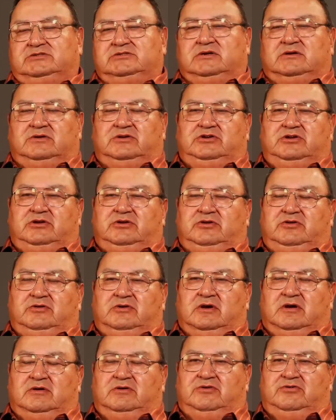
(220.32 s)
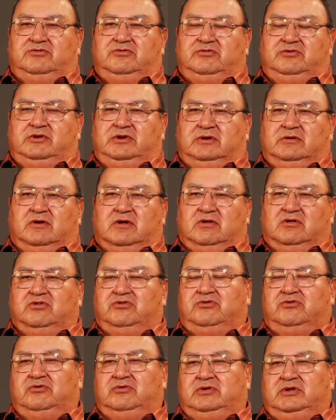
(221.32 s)
this continued on all
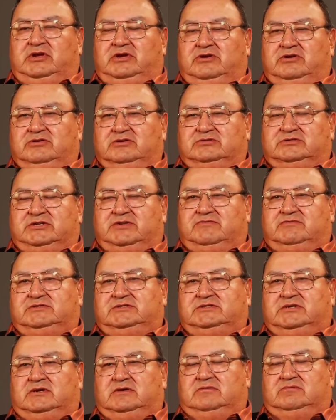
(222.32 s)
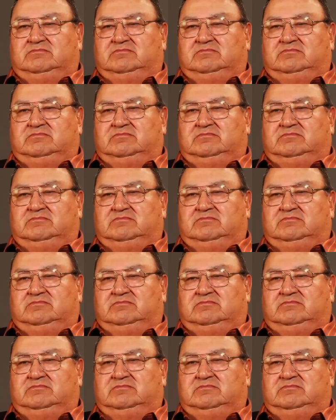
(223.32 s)
through the years. It was